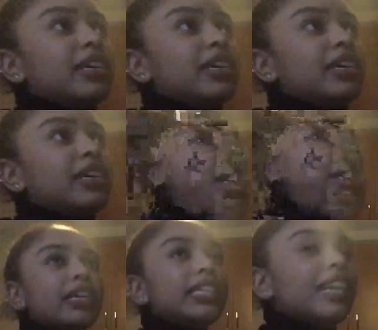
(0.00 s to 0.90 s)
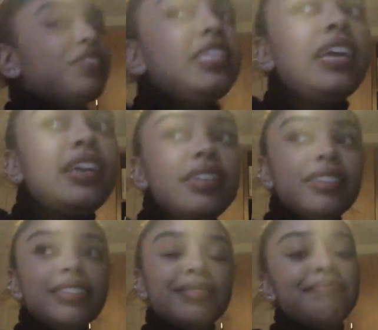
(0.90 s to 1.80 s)
Totally David
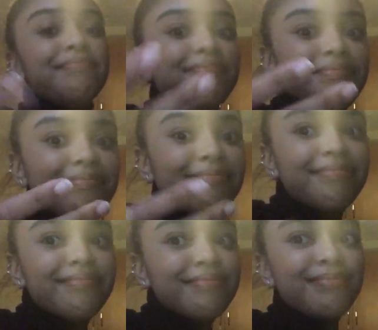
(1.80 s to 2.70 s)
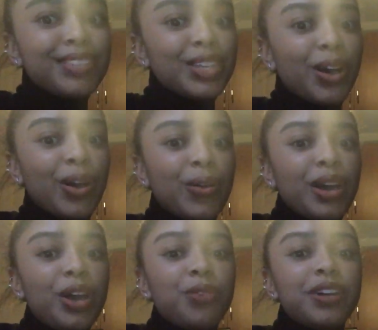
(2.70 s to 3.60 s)
Tennant. So
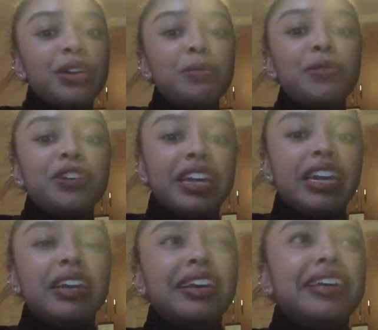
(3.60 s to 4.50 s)
Rick or Morty.